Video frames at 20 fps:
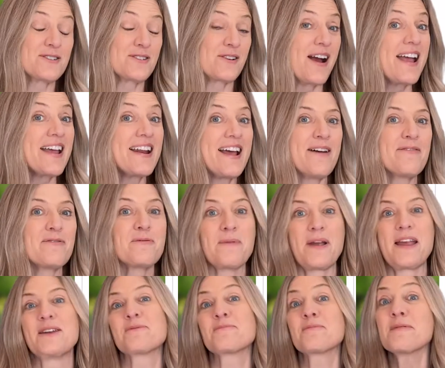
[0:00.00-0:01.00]
try and have a
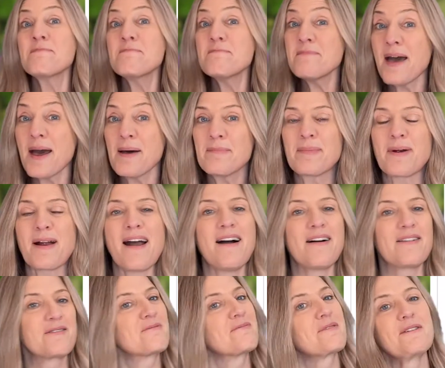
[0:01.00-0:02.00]
way to remember
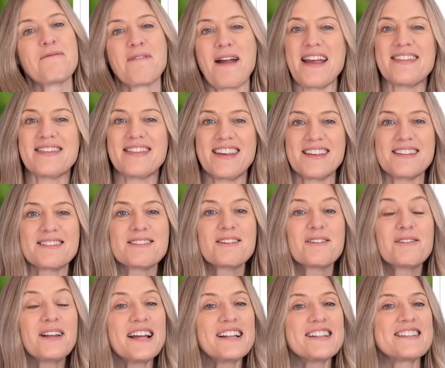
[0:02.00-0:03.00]
how to rewrite these. So
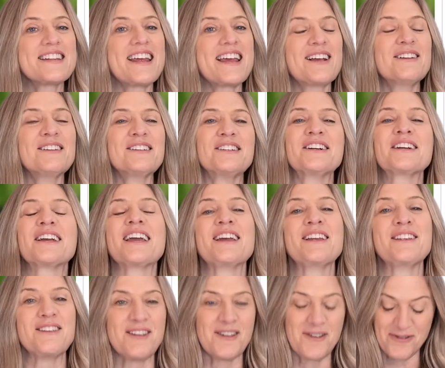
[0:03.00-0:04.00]
let's take a look
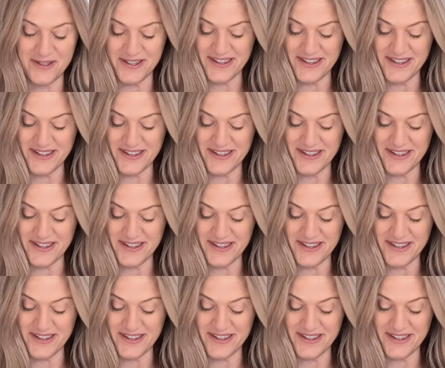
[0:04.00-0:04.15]
and use